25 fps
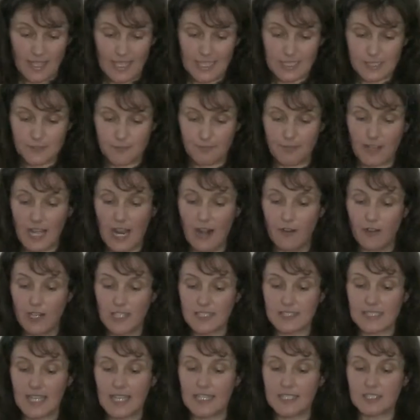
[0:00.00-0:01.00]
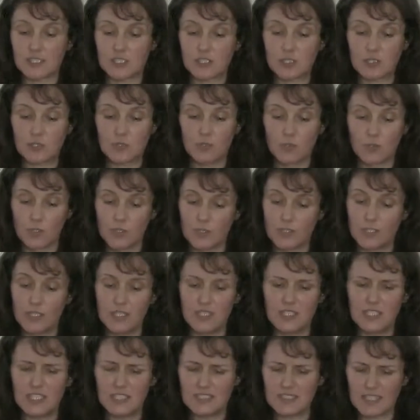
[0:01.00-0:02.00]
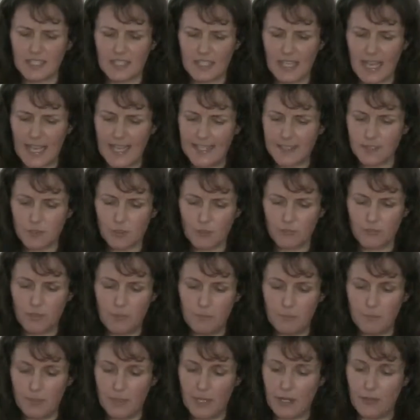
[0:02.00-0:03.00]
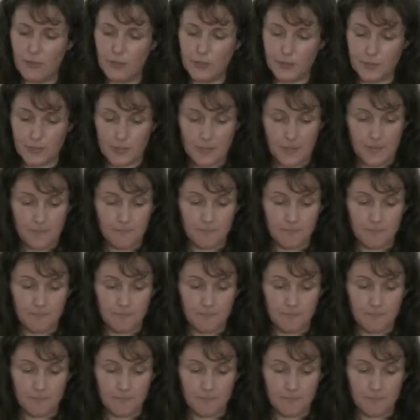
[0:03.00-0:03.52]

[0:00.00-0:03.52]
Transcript: As far as I stood, it is a kind of a parrot.